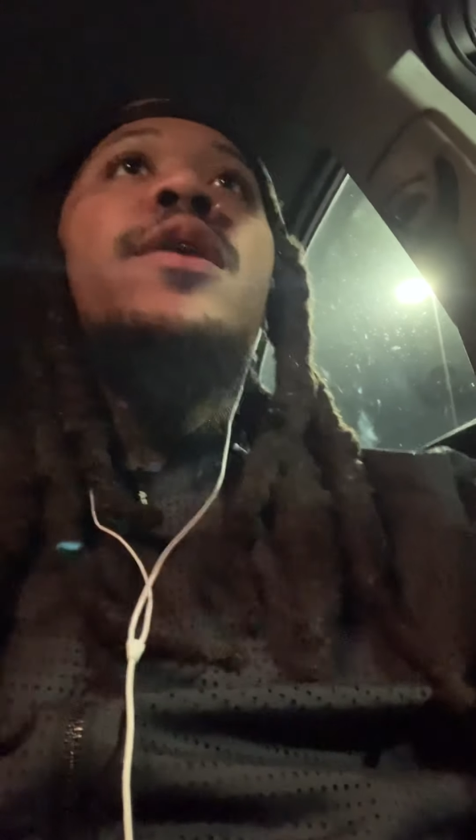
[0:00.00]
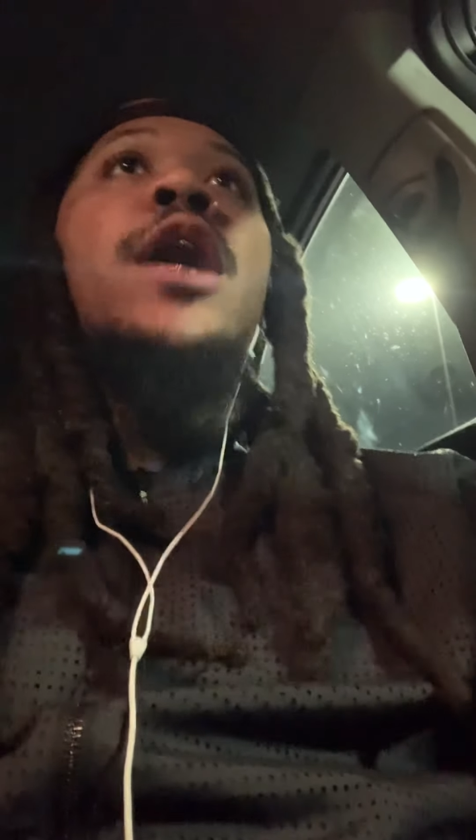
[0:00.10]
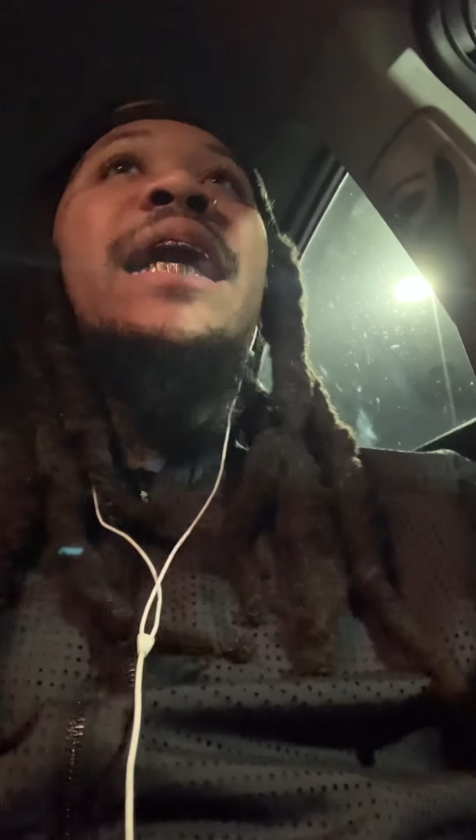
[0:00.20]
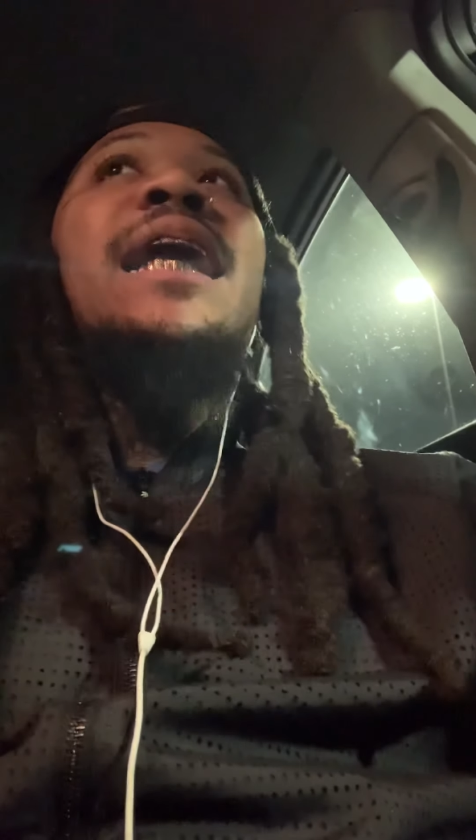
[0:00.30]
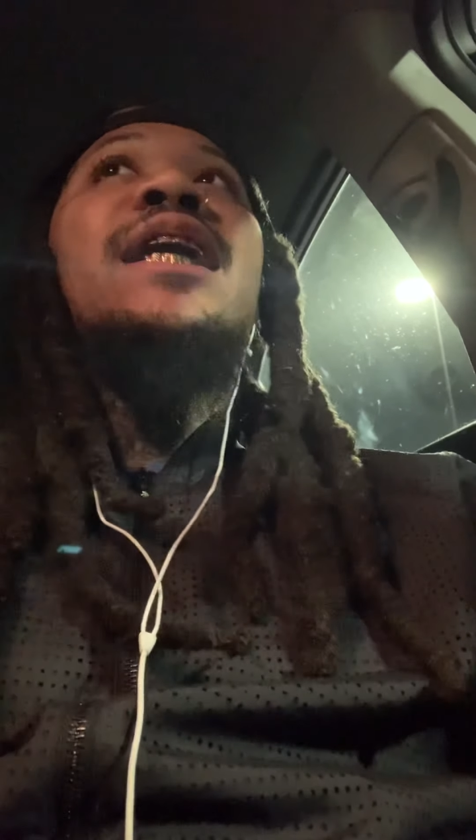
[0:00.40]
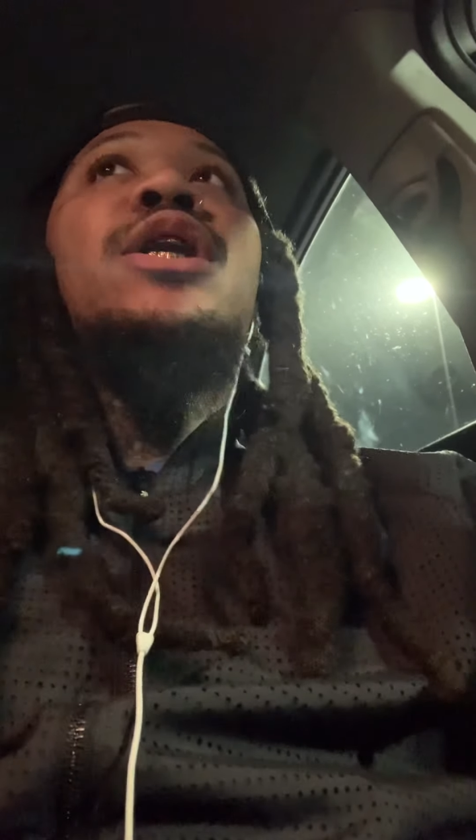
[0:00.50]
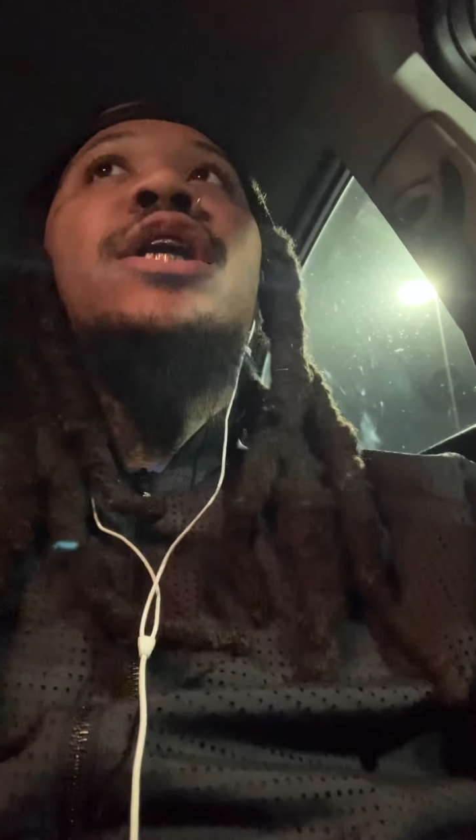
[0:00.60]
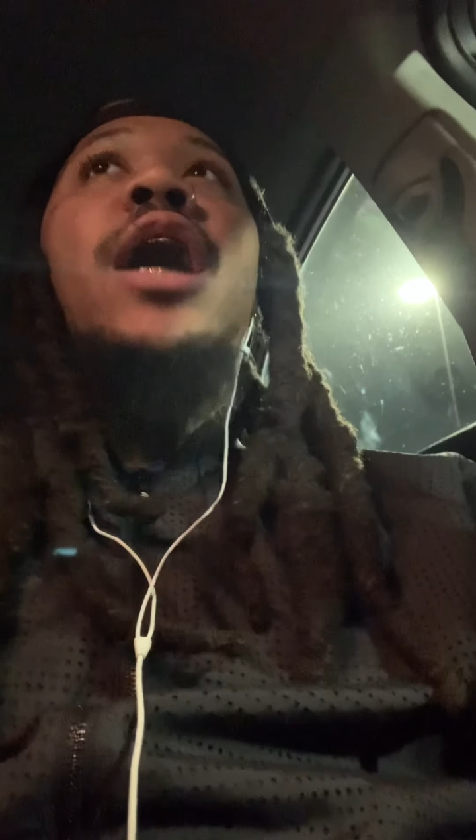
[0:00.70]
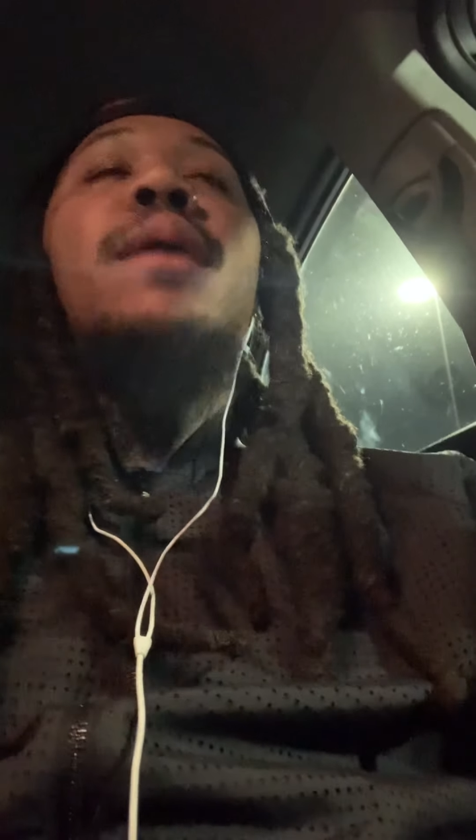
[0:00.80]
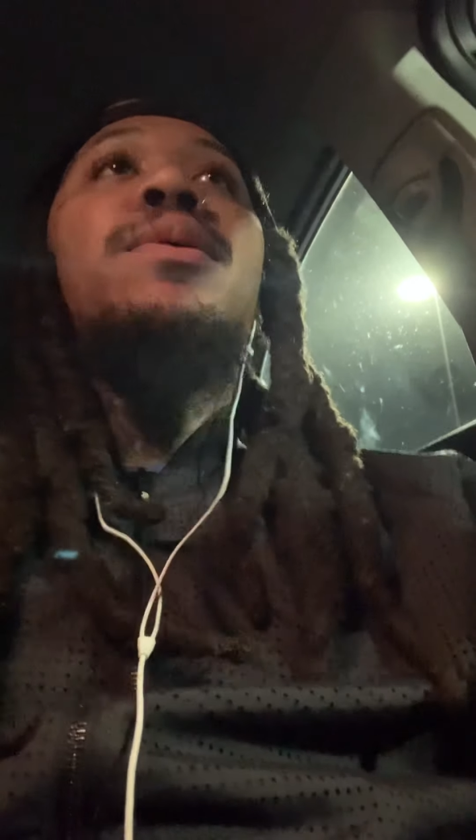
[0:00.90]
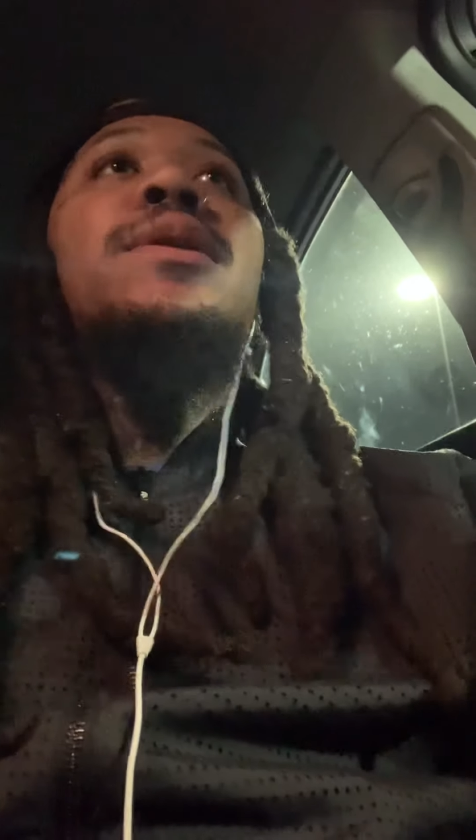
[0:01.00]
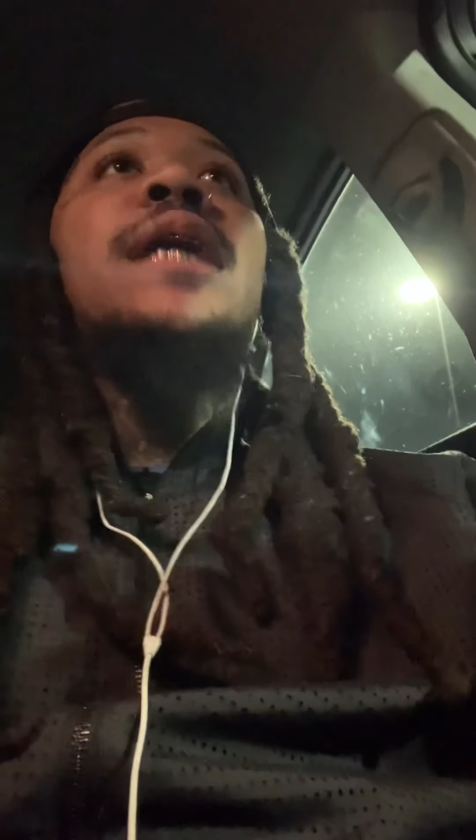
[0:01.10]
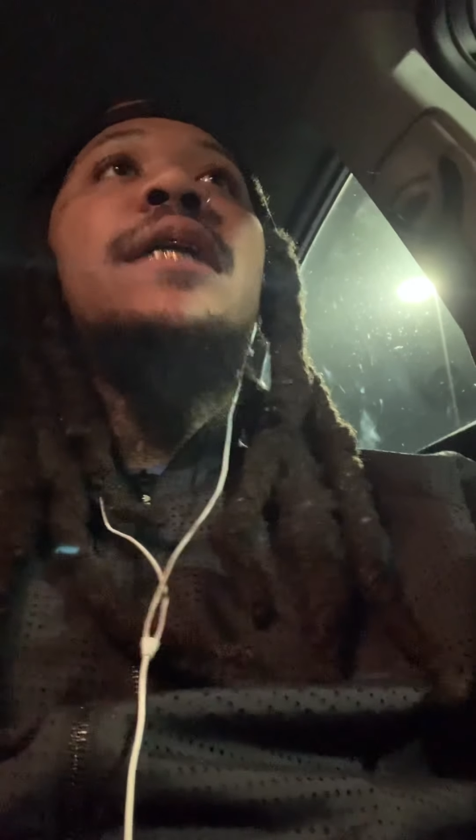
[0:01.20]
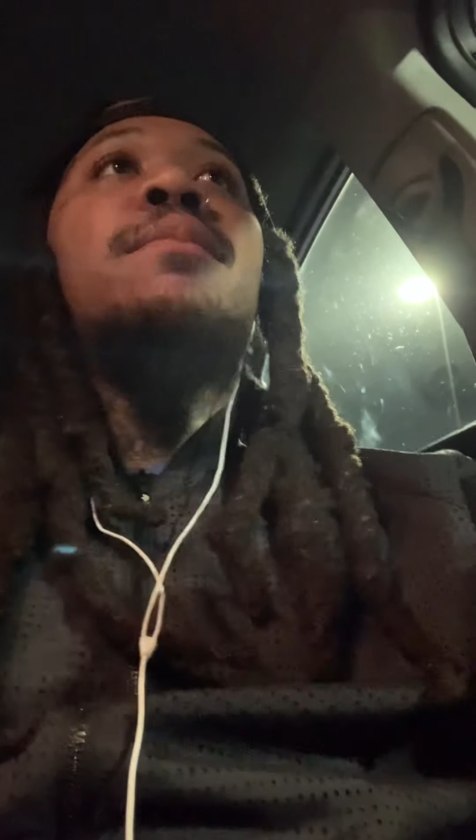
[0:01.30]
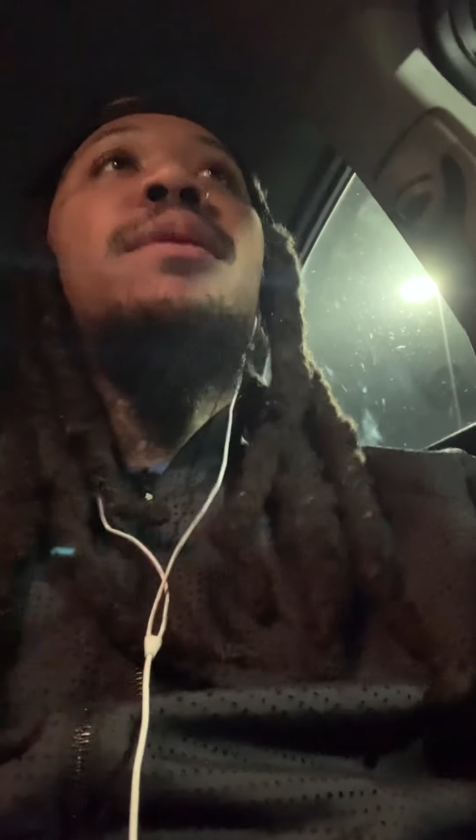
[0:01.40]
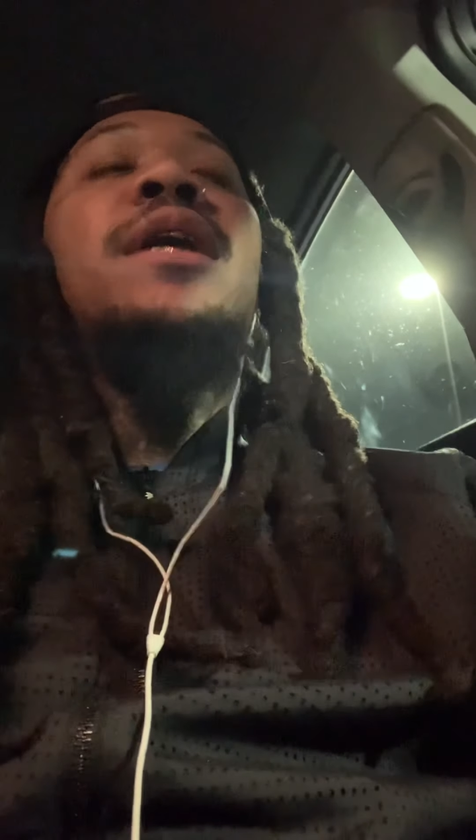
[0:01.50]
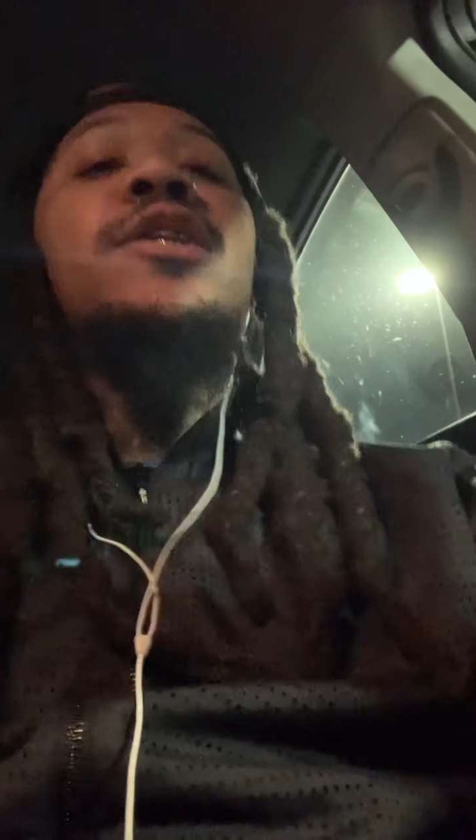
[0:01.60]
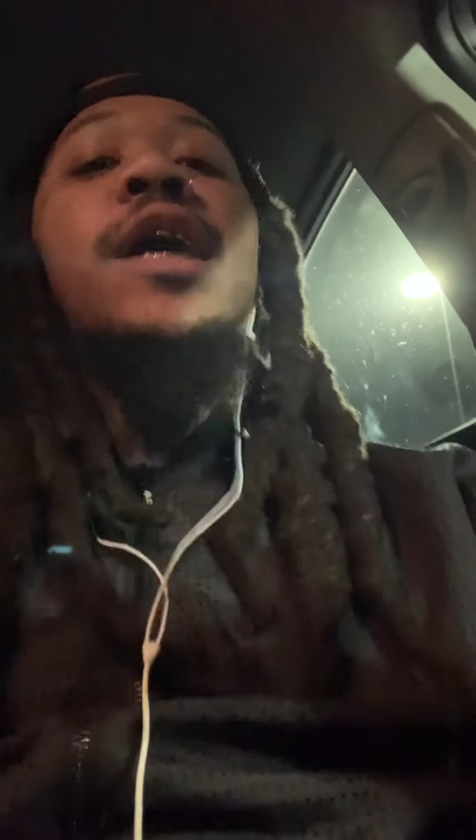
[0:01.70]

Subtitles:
Y'all didn't protect him because